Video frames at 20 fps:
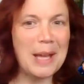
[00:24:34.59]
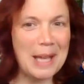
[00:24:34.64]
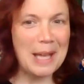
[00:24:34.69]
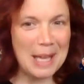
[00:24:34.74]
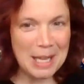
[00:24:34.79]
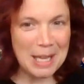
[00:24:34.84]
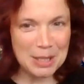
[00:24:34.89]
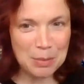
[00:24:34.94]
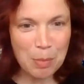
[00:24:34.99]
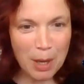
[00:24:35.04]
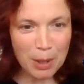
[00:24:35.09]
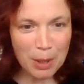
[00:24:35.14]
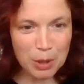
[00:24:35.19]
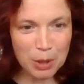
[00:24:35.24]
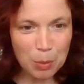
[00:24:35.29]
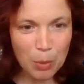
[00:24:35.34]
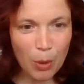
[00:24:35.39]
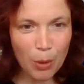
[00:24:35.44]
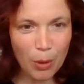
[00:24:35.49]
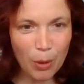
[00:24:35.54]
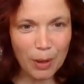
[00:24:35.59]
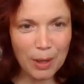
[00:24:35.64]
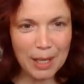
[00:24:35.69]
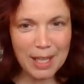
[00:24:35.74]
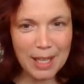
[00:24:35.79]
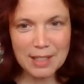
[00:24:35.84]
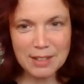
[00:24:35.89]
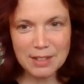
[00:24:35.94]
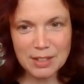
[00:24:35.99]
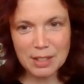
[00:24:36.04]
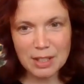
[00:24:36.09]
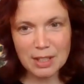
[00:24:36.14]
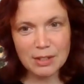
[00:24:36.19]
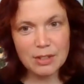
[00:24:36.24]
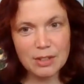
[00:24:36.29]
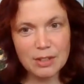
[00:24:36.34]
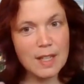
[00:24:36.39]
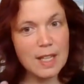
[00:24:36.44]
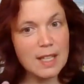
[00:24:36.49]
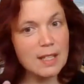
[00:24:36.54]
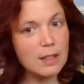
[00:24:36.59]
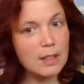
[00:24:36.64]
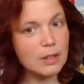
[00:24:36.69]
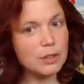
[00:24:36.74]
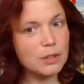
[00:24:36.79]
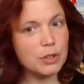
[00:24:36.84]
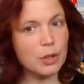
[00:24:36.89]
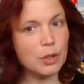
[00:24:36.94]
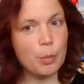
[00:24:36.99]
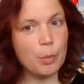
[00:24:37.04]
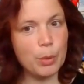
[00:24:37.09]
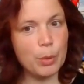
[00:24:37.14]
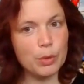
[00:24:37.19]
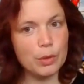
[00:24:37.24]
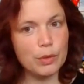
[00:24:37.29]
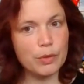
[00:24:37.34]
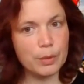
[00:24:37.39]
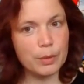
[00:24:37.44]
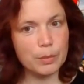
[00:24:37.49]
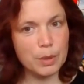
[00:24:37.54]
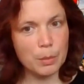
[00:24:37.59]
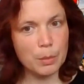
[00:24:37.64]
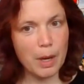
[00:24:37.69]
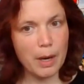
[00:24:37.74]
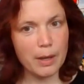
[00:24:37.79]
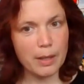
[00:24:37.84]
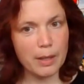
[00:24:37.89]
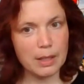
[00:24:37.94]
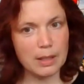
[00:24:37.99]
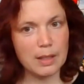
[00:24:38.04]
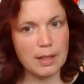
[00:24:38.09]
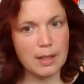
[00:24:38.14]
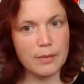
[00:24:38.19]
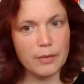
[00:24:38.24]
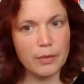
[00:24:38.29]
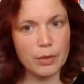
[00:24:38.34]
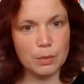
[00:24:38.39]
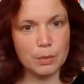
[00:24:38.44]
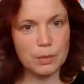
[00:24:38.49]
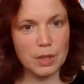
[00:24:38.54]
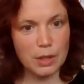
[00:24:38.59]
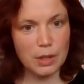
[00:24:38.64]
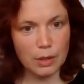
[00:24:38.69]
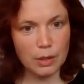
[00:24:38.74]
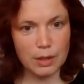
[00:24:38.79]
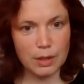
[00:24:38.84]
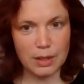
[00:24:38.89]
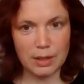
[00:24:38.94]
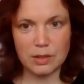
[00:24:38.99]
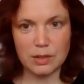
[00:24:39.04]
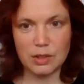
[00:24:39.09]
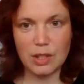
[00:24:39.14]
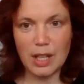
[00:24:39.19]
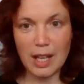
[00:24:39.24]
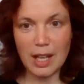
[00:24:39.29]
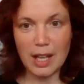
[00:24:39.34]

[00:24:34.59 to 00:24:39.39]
It's much more. It's creating also a pull from the market and from the audience.